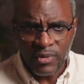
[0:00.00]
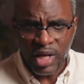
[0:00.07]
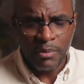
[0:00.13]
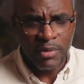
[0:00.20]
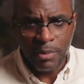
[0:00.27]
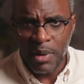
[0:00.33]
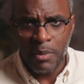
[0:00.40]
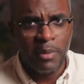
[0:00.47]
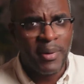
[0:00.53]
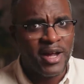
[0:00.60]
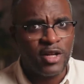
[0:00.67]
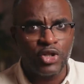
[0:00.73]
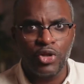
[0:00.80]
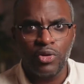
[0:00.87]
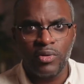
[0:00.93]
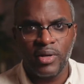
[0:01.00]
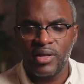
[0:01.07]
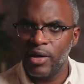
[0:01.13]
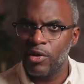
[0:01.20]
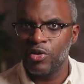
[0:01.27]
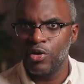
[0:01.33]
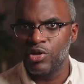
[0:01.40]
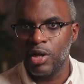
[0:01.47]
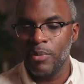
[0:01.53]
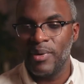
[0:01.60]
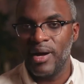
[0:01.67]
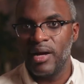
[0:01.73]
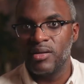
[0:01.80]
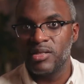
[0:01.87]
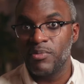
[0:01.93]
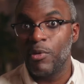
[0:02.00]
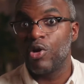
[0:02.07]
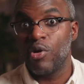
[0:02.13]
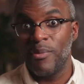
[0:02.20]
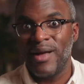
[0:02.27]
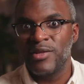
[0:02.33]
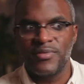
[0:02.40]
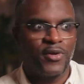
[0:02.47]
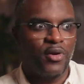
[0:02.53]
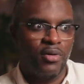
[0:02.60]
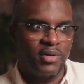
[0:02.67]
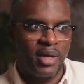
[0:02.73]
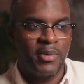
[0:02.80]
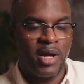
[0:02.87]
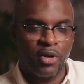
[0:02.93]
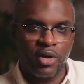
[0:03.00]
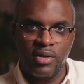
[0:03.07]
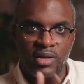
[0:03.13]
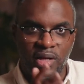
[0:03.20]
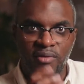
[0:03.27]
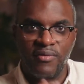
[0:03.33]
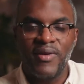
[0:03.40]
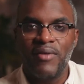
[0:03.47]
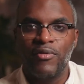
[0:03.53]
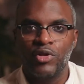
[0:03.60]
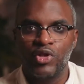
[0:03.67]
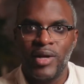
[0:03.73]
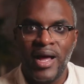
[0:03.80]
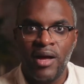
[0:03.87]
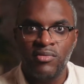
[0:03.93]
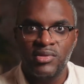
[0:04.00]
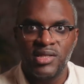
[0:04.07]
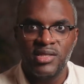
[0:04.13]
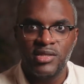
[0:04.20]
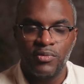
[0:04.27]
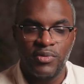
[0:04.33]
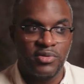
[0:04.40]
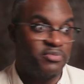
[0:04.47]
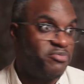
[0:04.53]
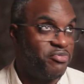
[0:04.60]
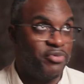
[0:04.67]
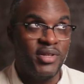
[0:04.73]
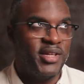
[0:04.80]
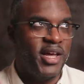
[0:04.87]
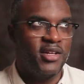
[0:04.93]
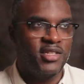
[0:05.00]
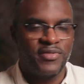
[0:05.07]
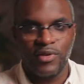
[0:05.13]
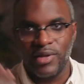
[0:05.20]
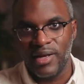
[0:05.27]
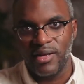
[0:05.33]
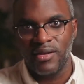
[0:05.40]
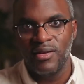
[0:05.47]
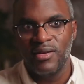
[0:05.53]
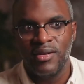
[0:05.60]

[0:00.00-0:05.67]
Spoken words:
But the people buying jewelry, they're usually buying smaller amounts of gold. They're not going to need 500 ounces, which retails for like